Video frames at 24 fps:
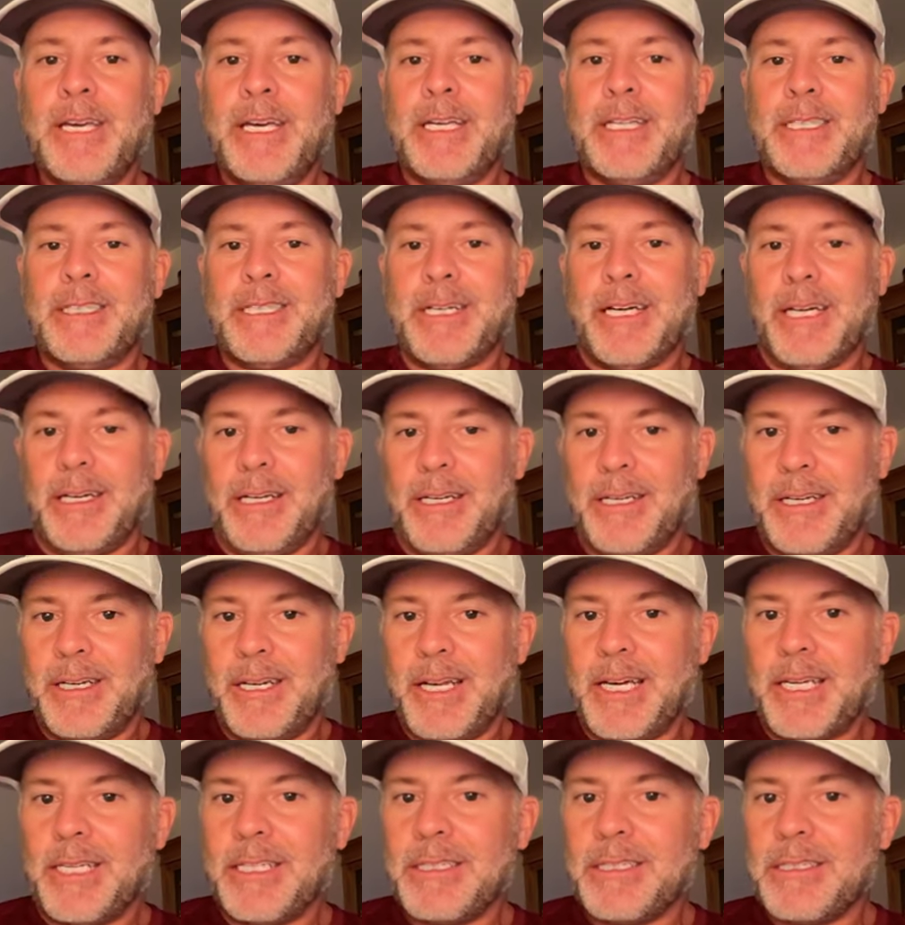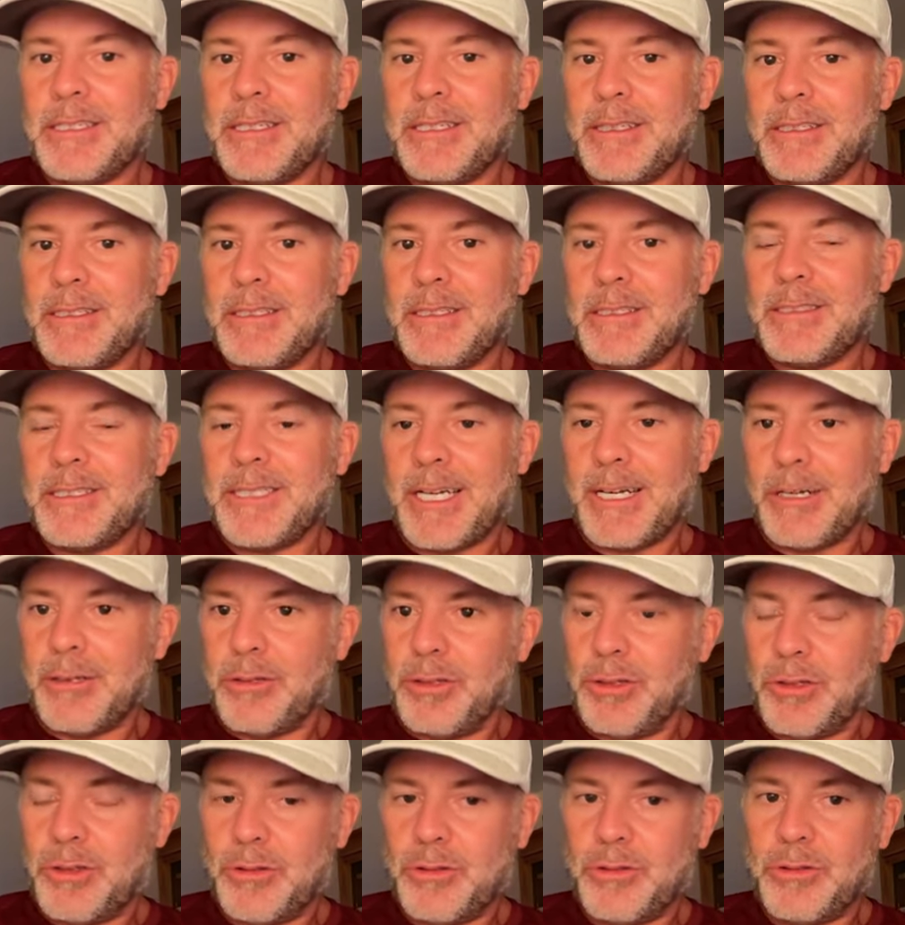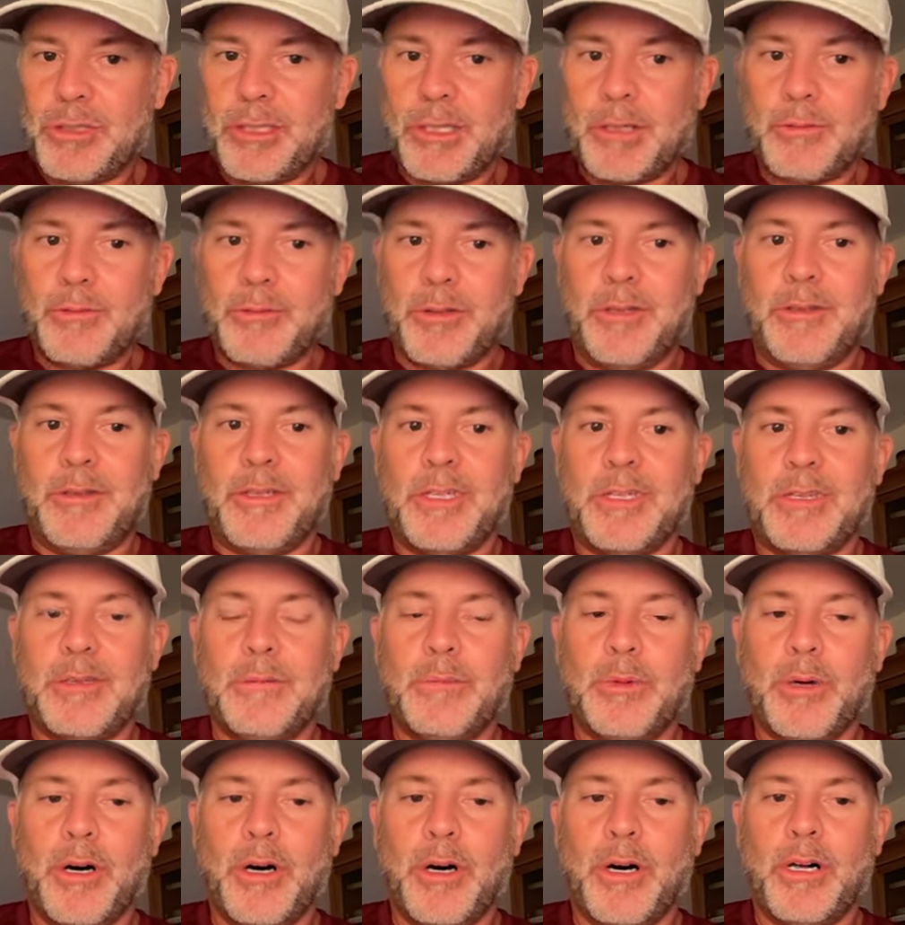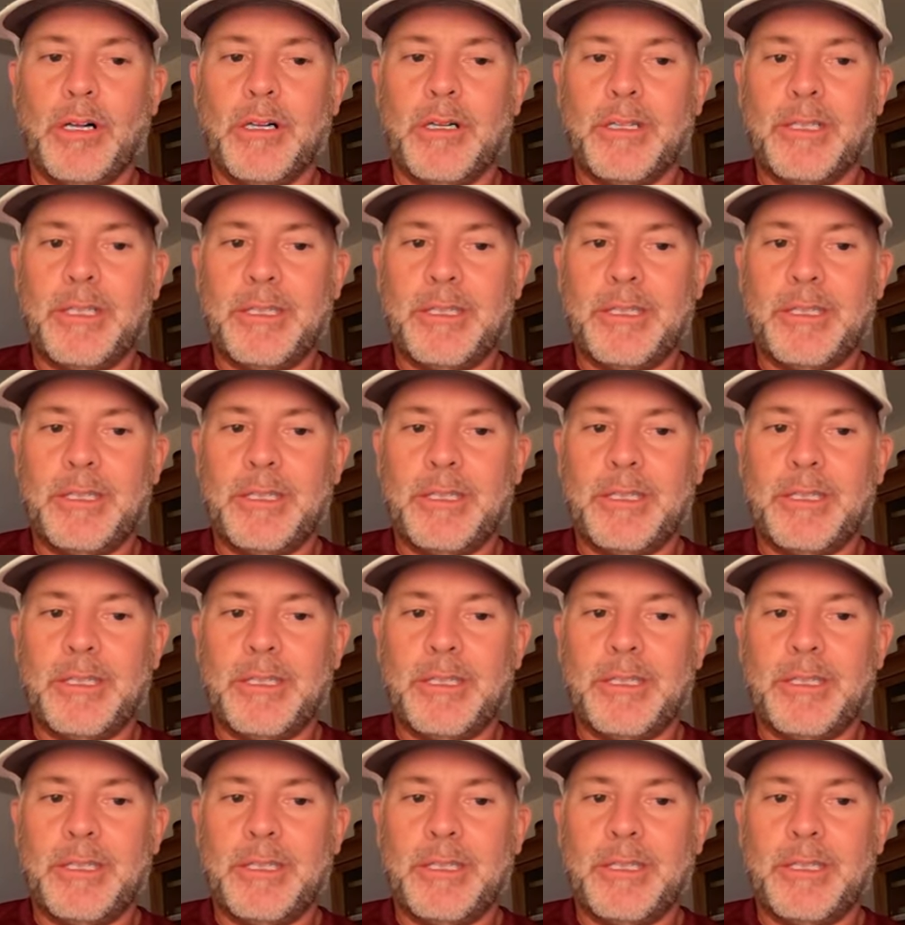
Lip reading: It's got a nice sound acoustic when you hit the ball.